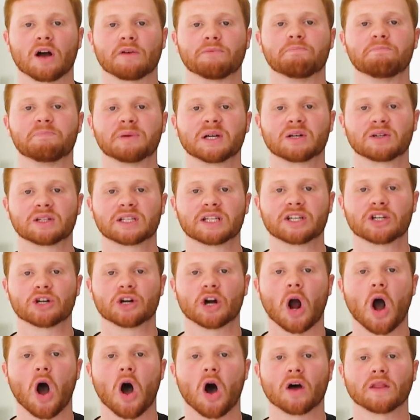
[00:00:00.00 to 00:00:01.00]
of building
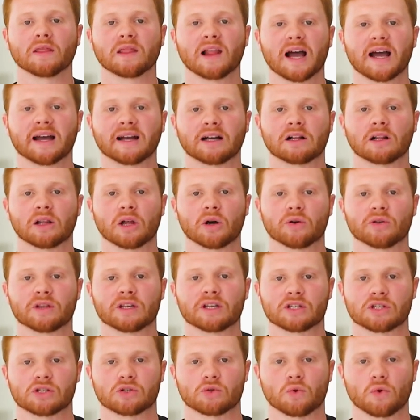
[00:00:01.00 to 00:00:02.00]
your online
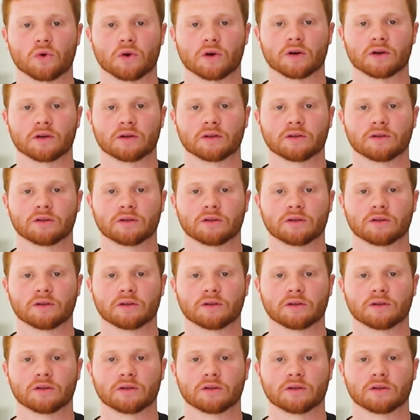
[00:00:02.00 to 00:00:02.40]
clothing store.